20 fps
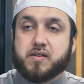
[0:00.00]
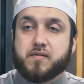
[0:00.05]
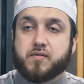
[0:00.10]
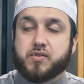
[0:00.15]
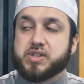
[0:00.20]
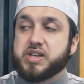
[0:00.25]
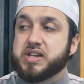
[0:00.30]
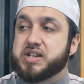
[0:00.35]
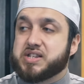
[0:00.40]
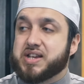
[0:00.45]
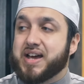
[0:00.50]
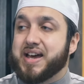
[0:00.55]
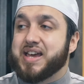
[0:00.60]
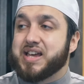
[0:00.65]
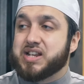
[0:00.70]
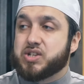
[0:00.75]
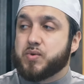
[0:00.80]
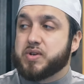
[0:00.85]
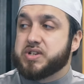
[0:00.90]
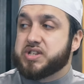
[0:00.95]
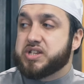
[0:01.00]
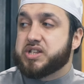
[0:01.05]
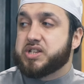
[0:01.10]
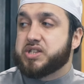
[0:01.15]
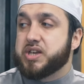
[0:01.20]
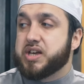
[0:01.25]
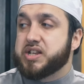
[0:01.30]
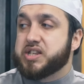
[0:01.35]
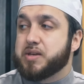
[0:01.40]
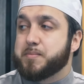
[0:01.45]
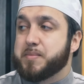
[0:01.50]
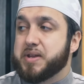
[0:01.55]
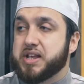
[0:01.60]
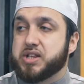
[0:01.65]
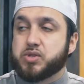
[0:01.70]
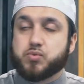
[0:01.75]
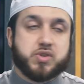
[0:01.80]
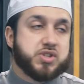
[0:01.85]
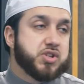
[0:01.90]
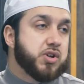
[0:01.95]
for the entire 20 to 30
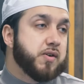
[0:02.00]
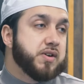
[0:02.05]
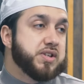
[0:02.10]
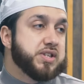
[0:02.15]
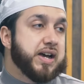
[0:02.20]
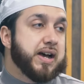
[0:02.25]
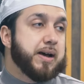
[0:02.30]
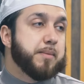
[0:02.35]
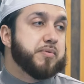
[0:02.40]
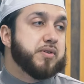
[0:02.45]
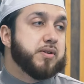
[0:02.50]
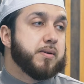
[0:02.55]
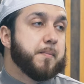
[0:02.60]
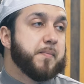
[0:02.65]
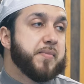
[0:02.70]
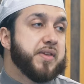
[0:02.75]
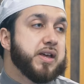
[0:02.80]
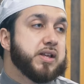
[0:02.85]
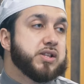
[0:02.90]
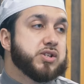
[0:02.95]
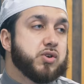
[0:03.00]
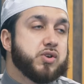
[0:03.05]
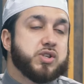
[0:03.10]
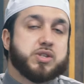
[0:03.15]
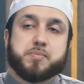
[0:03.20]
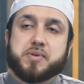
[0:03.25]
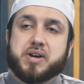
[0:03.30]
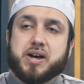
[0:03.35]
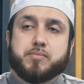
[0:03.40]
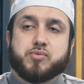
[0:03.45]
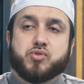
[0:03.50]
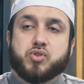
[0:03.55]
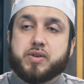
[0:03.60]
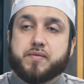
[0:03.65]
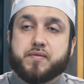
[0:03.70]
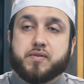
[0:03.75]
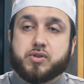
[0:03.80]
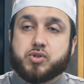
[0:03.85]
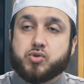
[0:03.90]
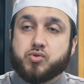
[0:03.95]
minutes, what's going to happen? It's going to become
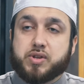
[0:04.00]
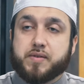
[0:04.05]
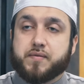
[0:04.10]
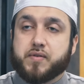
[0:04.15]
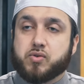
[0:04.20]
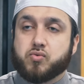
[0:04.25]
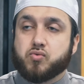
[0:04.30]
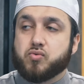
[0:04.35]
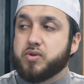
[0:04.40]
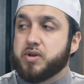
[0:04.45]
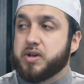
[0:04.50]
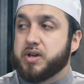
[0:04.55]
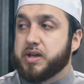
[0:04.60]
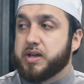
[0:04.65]
too difficult.